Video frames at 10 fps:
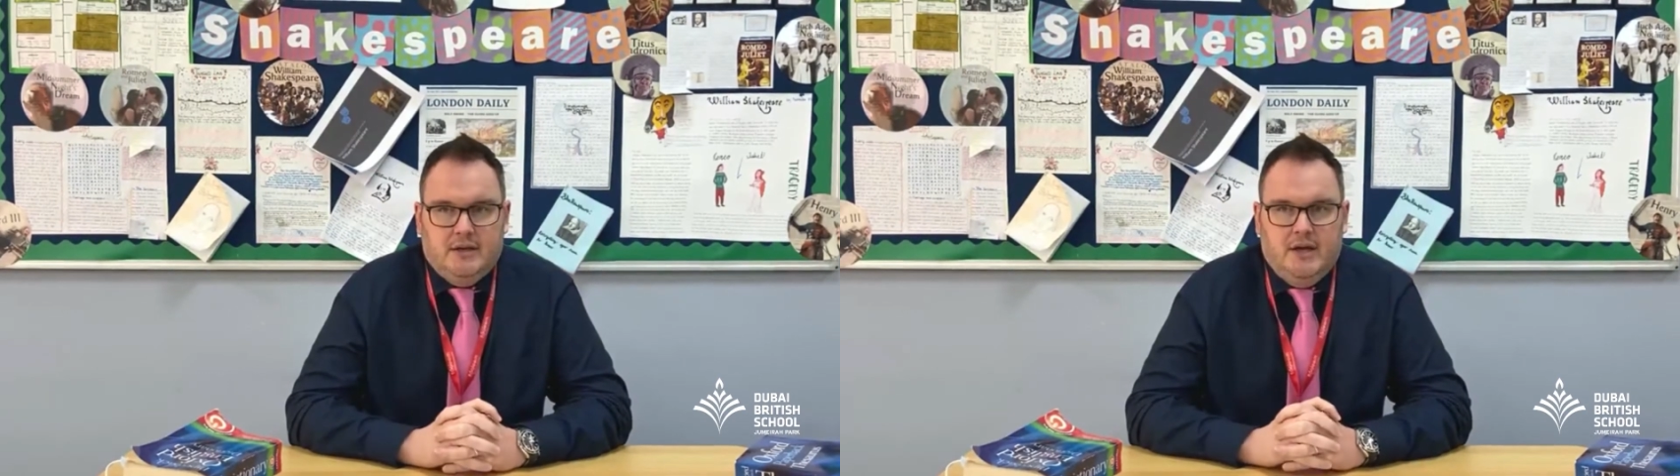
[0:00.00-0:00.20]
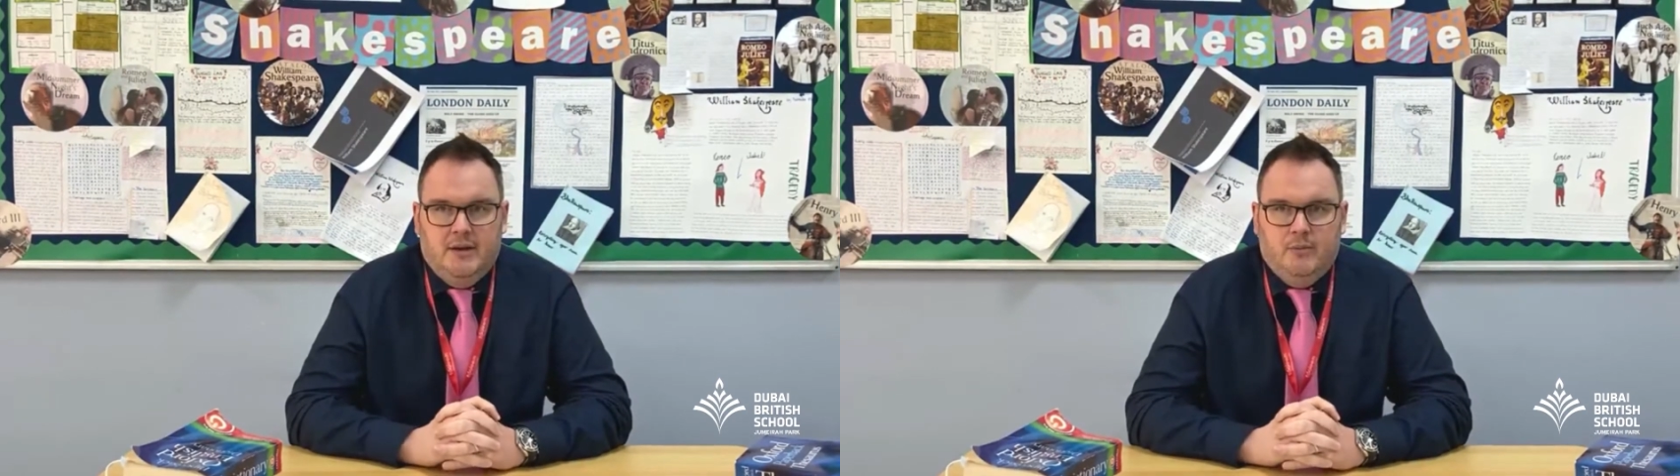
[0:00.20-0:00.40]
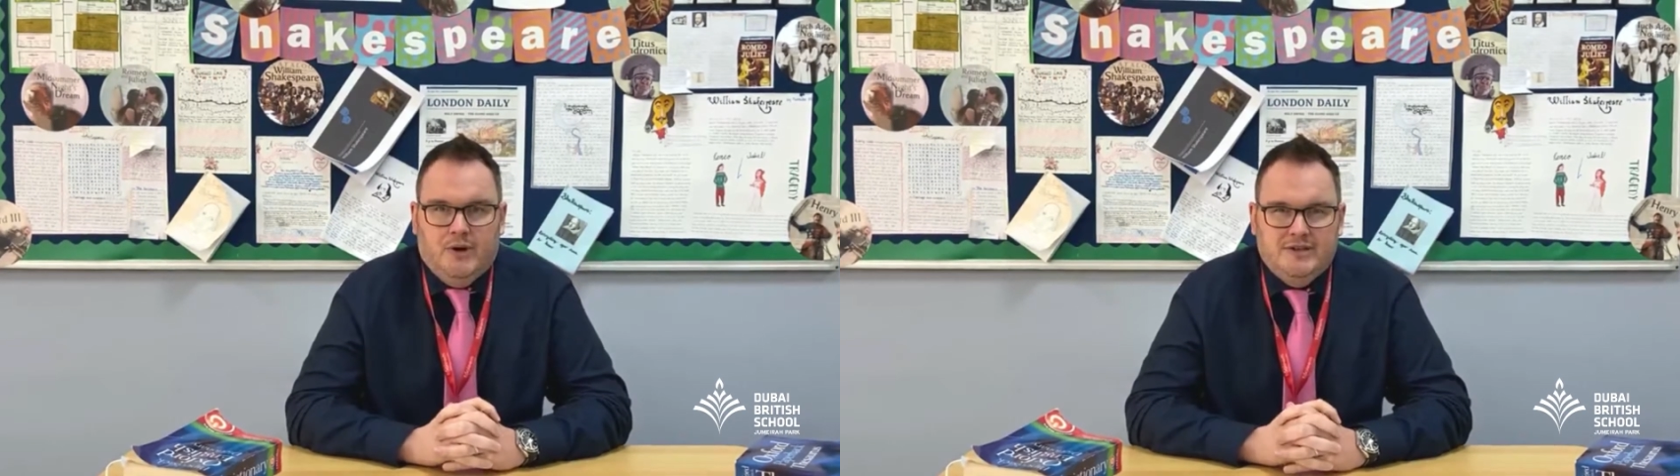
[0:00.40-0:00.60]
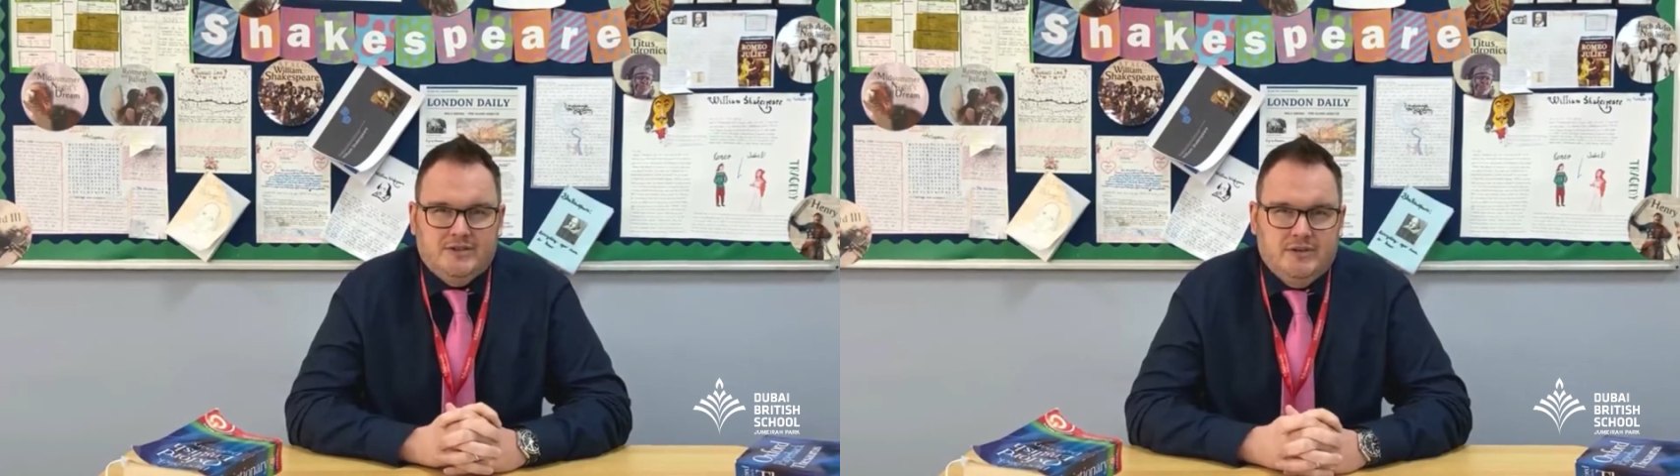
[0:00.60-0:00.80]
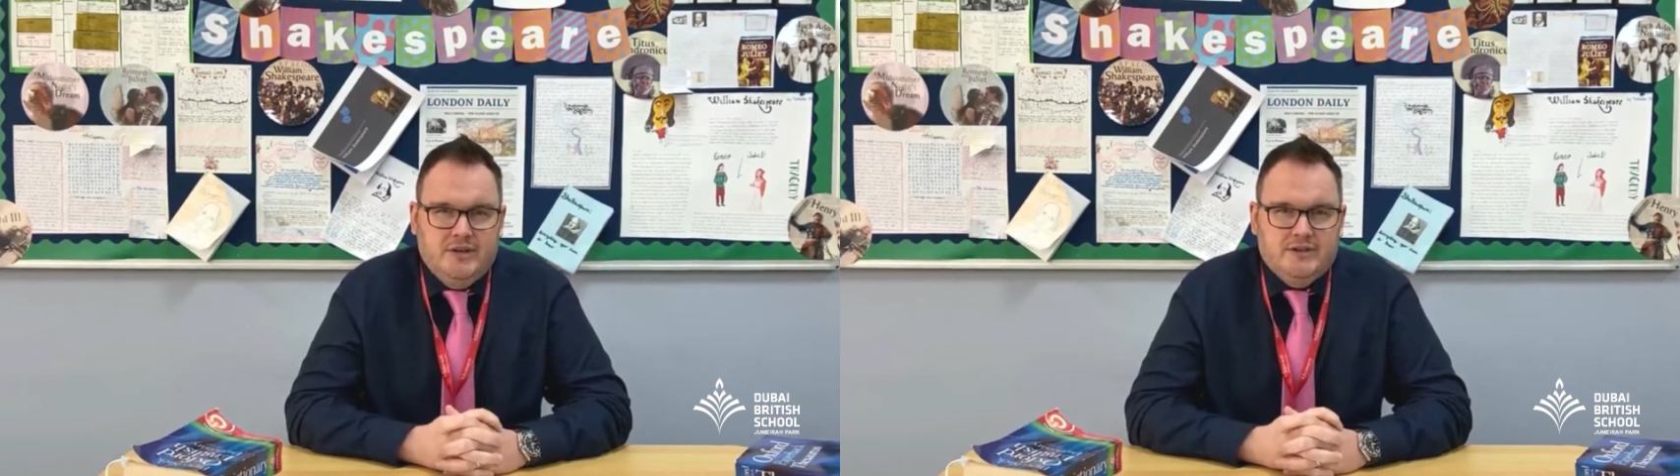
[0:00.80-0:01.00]
Why
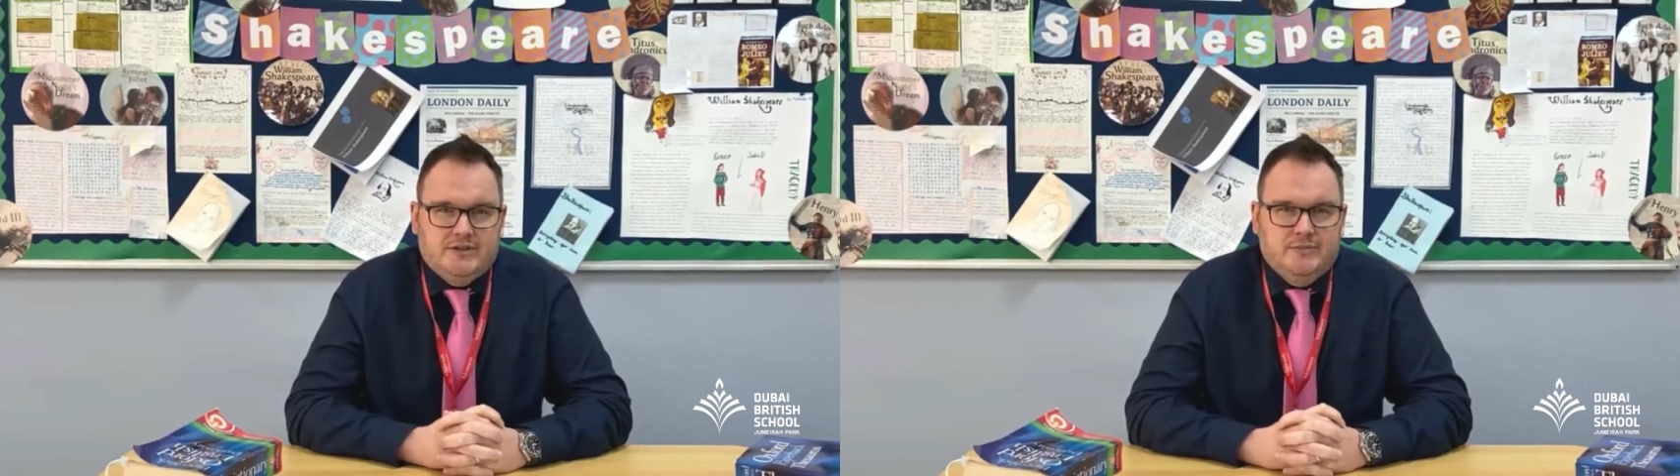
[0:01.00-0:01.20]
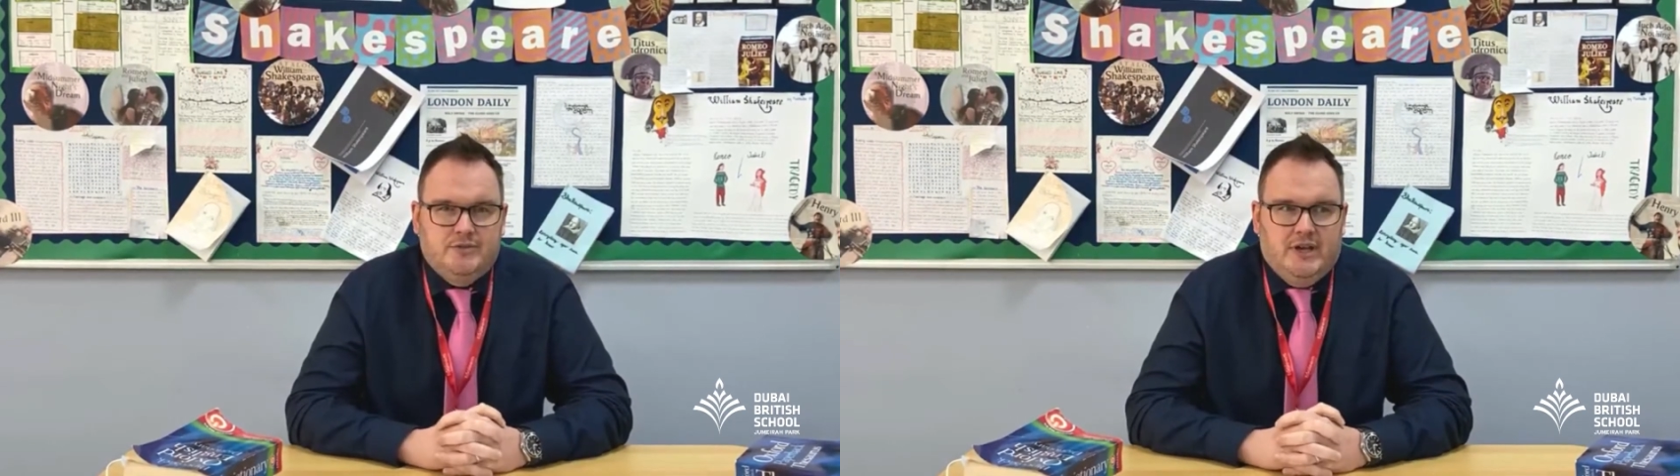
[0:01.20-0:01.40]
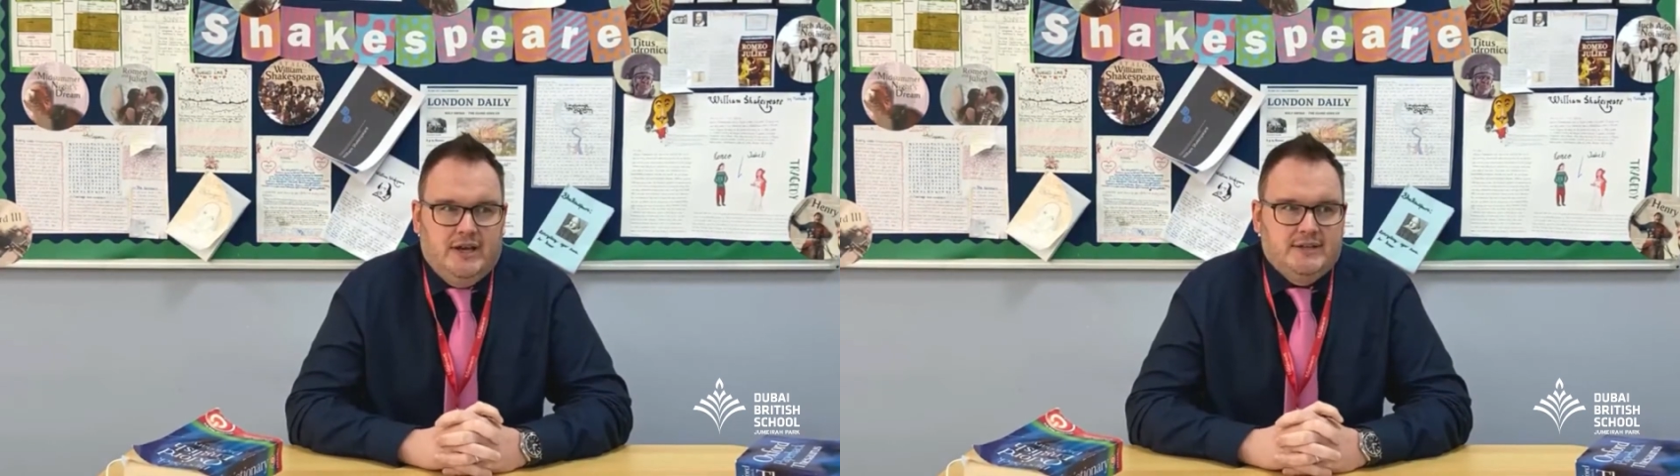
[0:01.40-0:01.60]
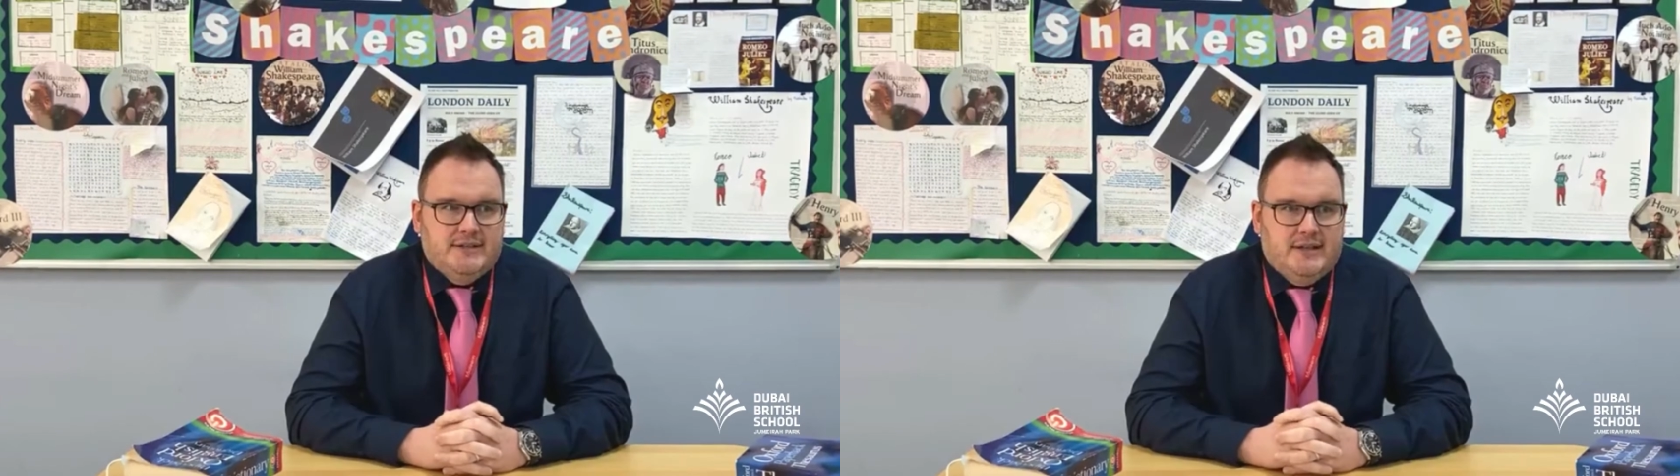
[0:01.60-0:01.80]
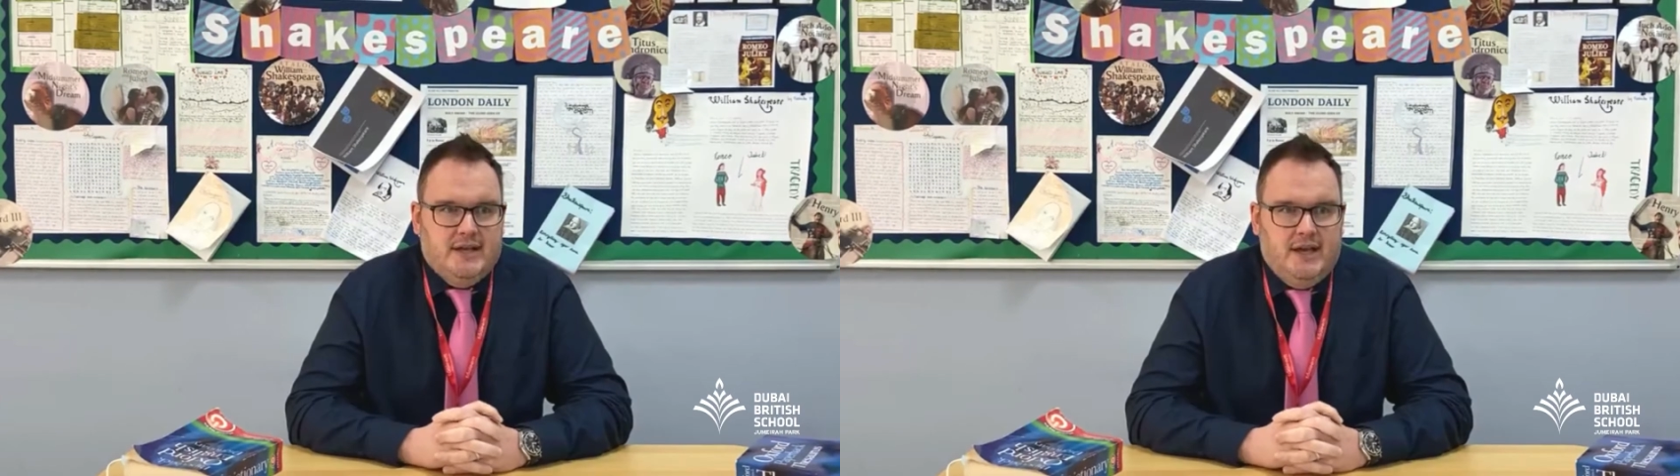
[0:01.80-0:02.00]
study the subject?